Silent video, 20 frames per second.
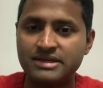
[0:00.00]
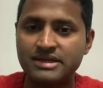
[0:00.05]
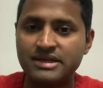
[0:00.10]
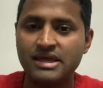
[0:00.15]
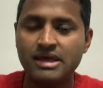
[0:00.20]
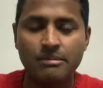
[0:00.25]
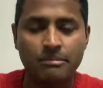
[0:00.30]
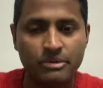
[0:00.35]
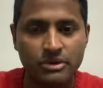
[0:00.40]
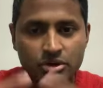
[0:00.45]

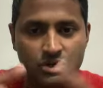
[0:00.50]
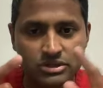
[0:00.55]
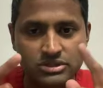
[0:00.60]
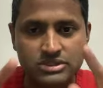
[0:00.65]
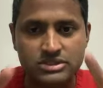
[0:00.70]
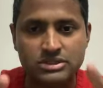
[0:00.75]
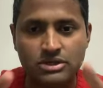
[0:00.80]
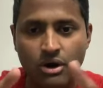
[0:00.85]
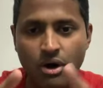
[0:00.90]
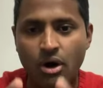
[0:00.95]
because
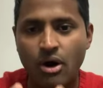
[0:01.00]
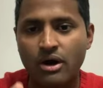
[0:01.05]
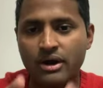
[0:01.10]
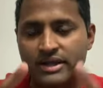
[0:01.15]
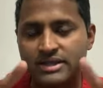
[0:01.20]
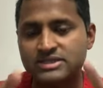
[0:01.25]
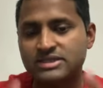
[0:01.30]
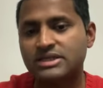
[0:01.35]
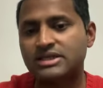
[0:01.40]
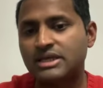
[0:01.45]
God has
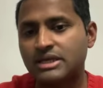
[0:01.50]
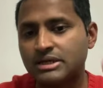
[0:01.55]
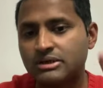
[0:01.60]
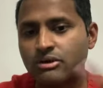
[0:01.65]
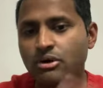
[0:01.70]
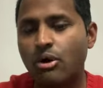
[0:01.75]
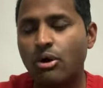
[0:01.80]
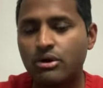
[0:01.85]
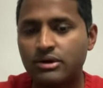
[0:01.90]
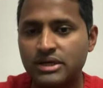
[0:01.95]
actually
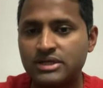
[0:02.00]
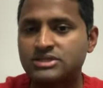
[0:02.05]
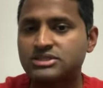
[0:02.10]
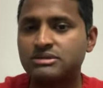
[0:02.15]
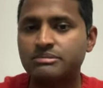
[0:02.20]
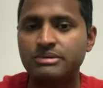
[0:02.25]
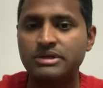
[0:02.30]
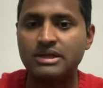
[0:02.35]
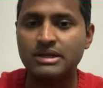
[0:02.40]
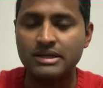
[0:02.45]
called us to be
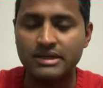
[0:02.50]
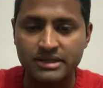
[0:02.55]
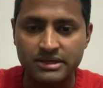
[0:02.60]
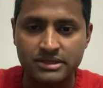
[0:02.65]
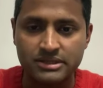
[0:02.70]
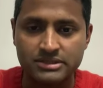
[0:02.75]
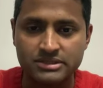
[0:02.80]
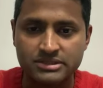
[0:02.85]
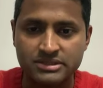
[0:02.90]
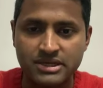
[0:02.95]

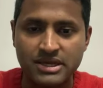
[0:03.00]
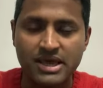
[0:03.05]
leaders.